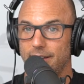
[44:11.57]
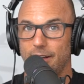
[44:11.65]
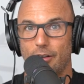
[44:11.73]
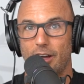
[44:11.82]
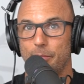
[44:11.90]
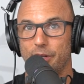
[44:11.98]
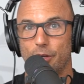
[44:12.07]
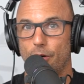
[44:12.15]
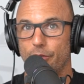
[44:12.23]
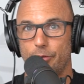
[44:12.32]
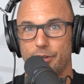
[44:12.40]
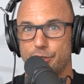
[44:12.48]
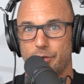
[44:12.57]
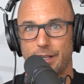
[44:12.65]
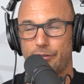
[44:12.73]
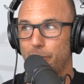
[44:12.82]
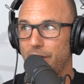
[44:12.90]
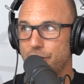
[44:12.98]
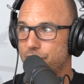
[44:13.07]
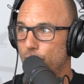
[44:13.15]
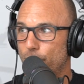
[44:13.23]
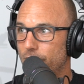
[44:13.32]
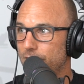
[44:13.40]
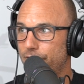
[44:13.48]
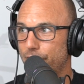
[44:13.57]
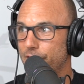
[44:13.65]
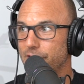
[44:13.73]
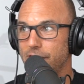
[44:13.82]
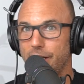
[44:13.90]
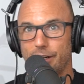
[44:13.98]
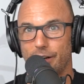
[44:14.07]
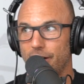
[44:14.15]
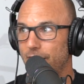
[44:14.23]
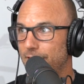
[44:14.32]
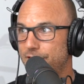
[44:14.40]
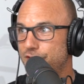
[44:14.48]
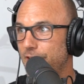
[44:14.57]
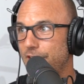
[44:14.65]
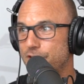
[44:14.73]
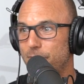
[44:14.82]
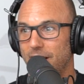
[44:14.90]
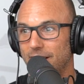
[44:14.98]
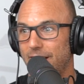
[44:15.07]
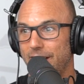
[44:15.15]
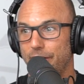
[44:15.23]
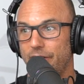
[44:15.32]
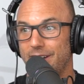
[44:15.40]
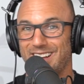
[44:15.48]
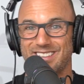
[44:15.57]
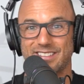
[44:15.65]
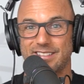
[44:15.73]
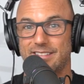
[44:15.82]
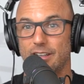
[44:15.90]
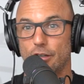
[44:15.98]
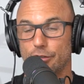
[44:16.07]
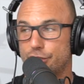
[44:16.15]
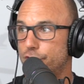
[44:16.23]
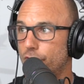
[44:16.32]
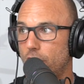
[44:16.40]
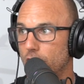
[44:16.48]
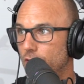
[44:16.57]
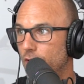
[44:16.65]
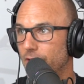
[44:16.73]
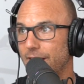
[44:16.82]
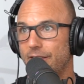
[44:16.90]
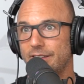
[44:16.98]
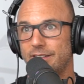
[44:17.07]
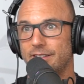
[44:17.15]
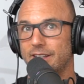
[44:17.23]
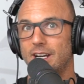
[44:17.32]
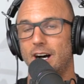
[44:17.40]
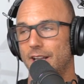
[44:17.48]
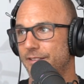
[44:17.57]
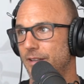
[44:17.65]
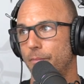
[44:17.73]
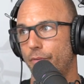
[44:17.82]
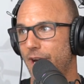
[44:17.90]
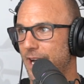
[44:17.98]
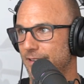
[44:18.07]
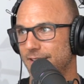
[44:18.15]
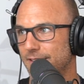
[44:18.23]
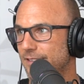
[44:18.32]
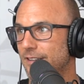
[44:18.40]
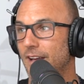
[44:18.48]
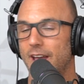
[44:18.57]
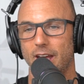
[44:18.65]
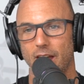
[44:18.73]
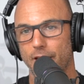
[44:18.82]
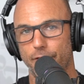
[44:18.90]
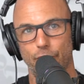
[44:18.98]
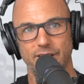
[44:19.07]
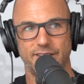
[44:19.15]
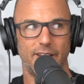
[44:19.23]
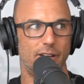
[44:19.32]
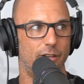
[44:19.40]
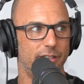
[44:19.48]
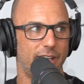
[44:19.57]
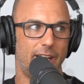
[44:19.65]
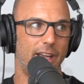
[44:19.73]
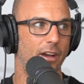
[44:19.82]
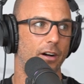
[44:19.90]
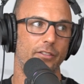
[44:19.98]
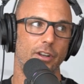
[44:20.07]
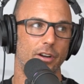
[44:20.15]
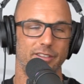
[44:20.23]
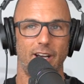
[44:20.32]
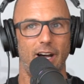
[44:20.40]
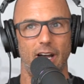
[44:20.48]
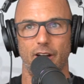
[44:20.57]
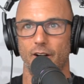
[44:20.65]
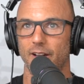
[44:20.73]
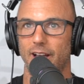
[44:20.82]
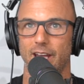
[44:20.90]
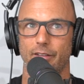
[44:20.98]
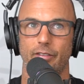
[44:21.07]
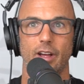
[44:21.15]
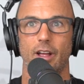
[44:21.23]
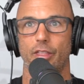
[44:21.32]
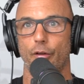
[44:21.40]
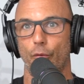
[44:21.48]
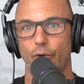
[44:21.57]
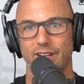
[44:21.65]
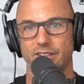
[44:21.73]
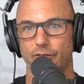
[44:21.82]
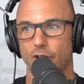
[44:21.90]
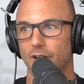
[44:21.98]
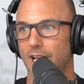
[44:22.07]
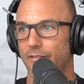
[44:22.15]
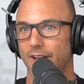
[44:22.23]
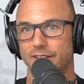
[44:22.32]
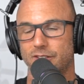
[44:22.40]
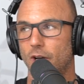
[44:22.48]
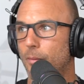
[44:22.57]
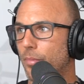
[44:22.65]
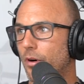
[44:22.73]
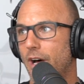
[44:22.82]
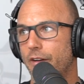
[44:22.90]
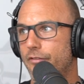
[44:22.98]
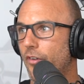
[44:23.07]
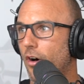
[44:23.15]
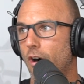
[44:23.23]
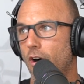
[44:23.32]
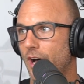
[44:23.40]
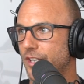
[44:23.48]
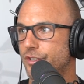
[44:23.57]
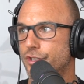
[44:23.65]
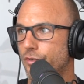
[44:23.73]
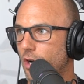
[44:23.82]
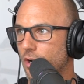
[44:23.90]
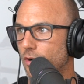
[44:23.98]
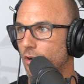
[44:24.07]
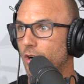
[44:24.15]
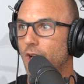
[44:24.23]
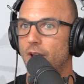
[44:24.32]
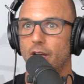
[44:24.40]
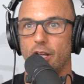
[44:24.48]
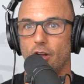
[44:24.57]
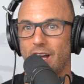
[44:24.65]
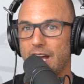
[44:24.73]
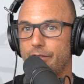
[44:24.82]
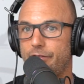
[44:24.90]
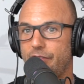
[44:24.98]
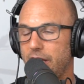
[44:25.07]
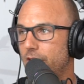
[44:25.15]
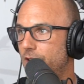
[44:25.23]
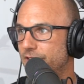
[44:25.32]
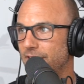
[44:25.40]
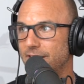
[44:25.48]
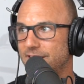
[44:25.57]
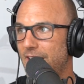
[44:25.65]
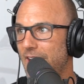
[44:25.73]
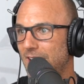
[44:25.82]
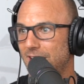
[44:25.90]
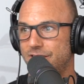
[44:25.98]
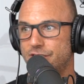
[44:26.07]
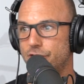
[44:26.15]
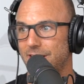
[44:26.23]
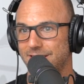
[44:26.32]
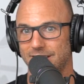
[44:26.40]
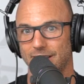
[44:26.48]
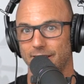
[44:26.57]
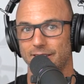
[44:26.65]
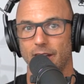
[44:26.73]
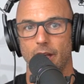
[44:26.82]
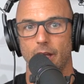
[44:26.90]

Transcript: you know i've been going through this transformational work for a year and it's changed my life and i still struggle like this is a constant practice every single day of your entire life, the rest of your life. I stumble, I fall, I struggle. You know, I have fears, anxiety, stresses.